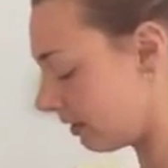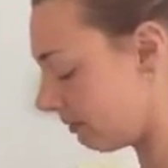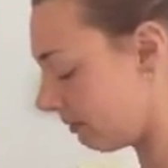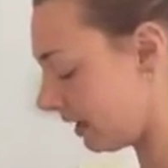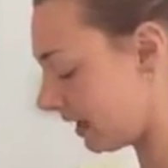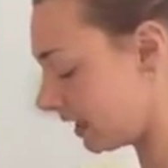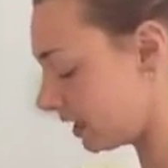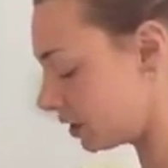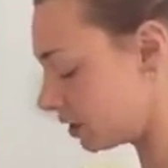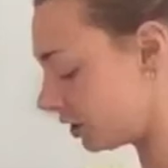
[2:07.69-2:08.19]

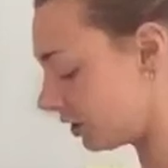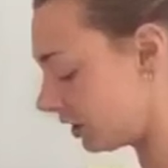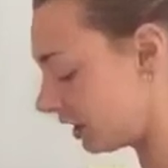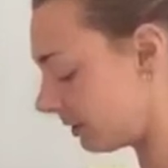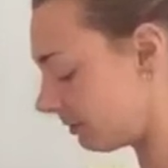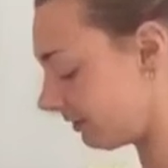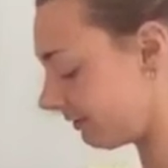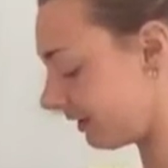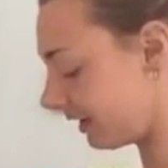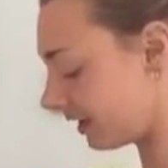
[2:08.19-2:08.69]
making sure you
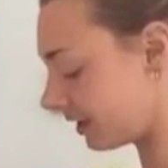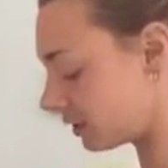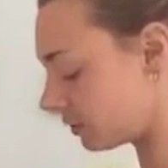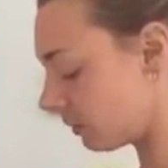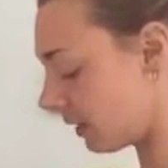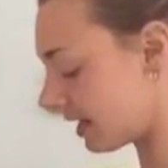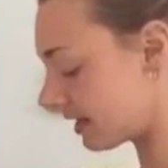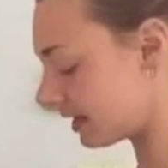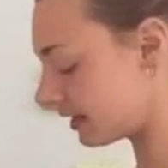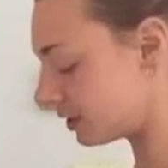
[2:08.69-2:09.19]
keep your fingers
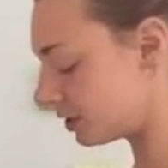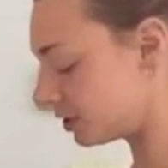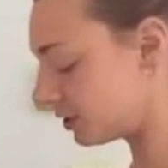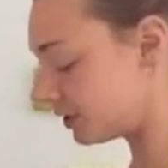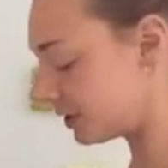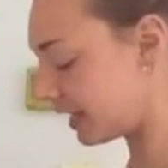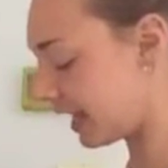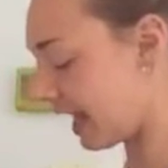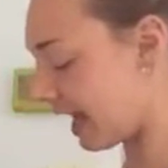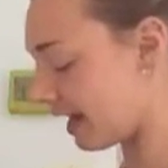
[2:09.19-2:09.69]
well and
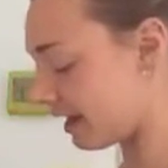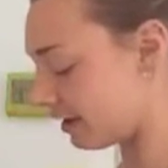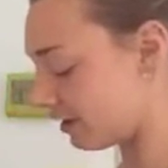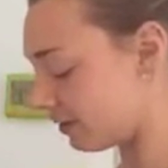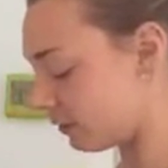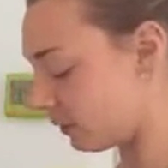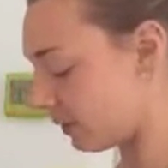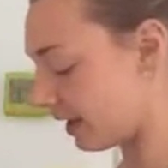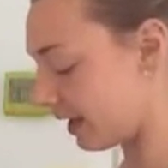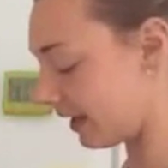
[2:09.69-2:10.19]
truly out
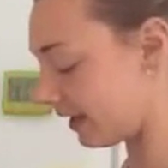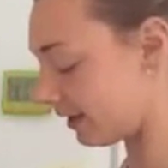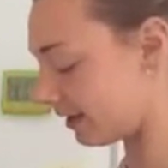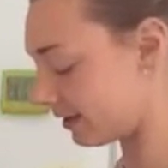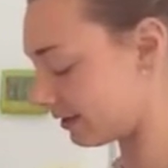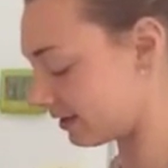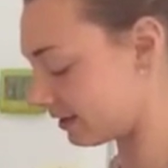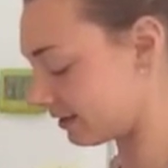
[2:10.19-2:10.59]
of the way.